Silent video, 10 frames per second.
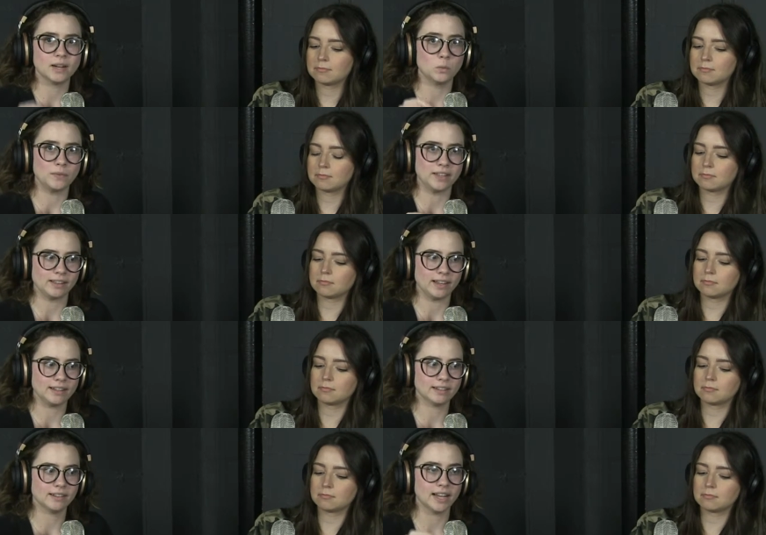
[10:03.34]
Speaker 1: and what they
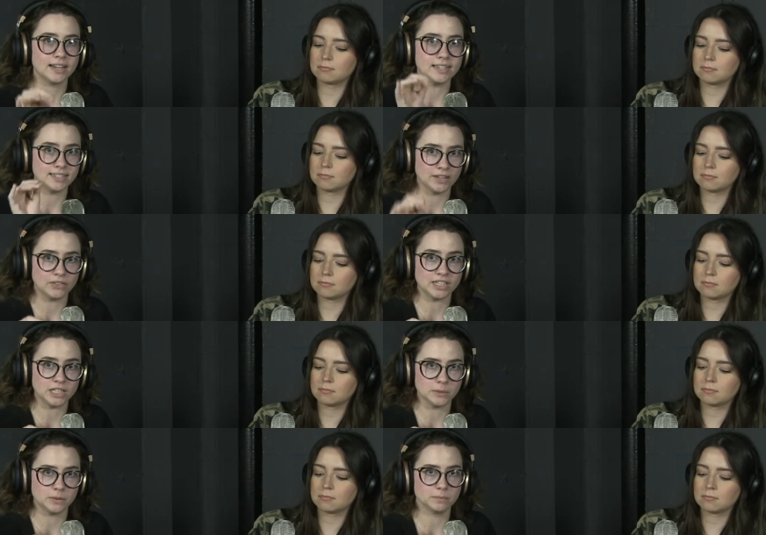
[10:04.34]
like, and he's giving it
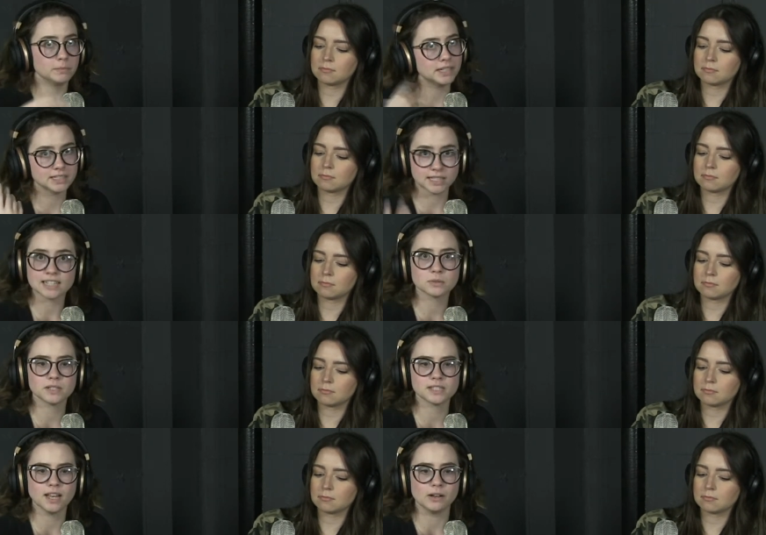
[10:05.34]
to them because that's
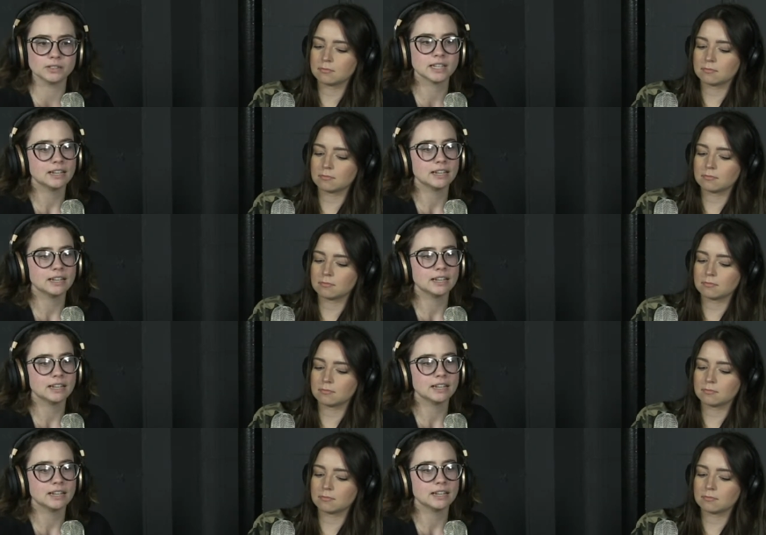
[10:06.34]
what sells.